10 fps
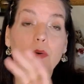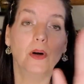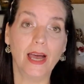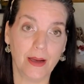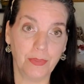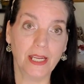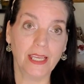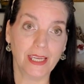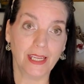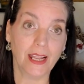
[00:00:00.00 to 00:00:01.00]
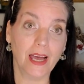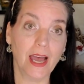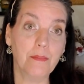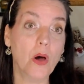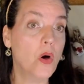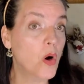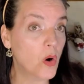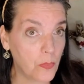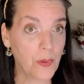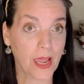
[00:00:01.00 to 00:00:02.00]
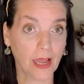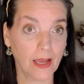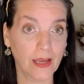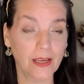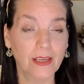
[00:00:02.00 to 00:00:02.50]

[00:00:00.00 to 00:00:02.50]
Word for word: will happen again. I'm hoping